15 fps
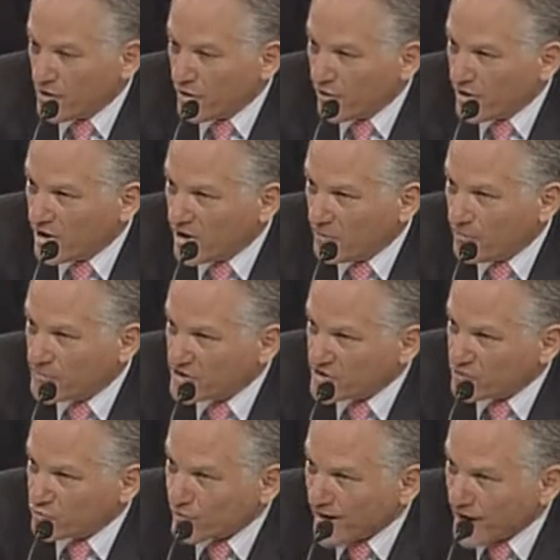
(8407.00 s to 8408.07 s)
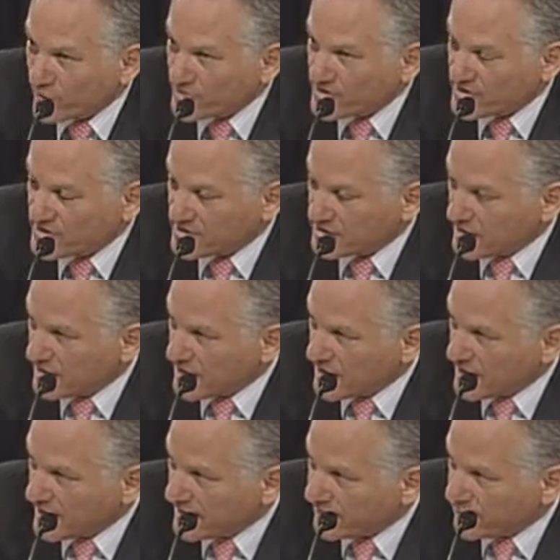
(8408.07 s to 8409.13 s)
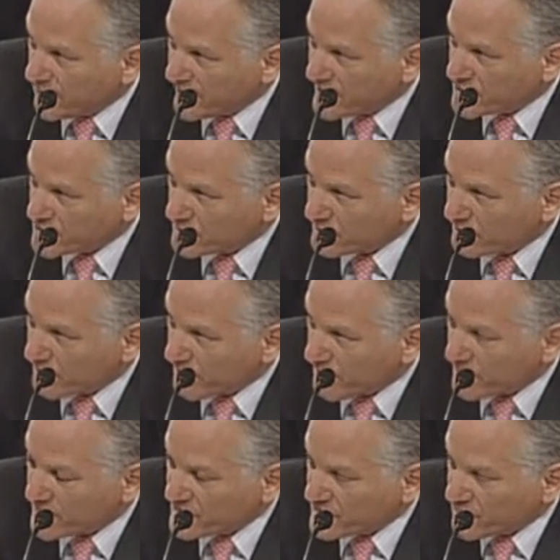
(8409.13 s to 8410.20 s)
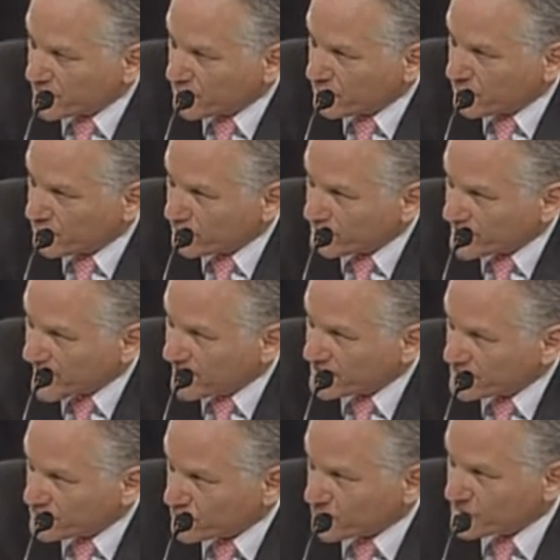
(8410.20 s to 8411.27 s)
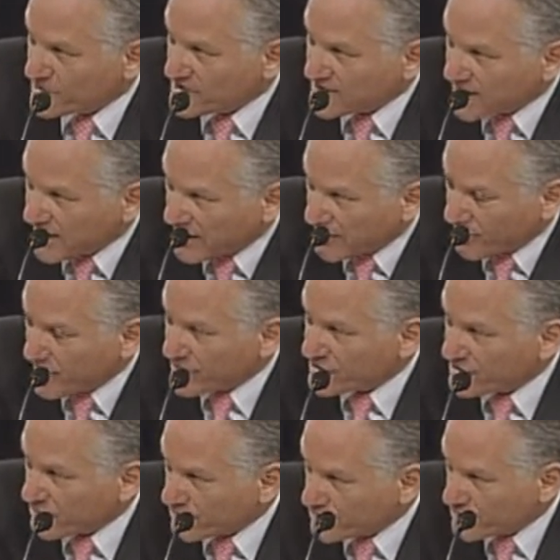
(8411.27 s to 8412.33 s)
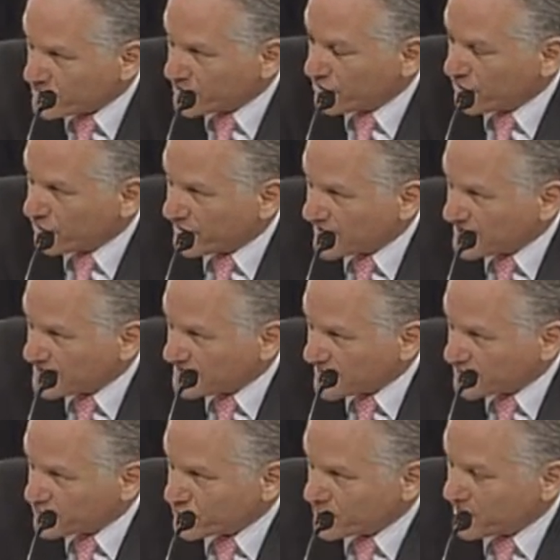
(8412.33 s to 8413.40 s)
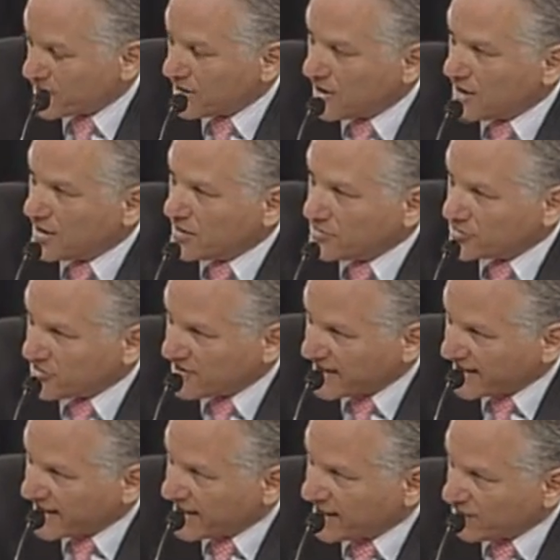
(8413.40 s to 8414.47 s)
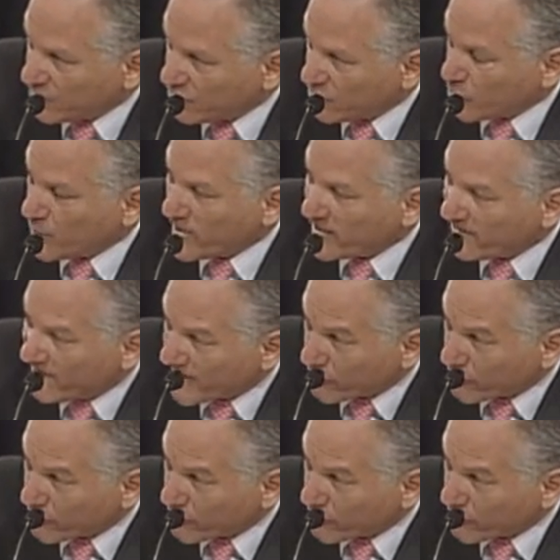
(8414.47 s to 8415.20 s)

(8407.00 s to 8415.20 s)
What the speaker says: No, the hub just routes information from the secure data sources, IRS, Social Security, et cetera, so that we can